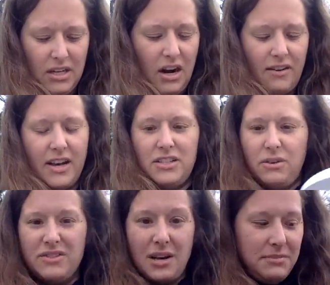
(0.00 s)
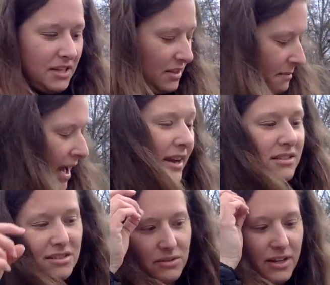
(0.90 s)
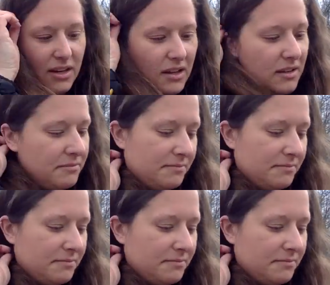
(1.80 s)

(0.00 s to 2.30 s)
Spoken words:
All right, so I've dumped out the bad soil.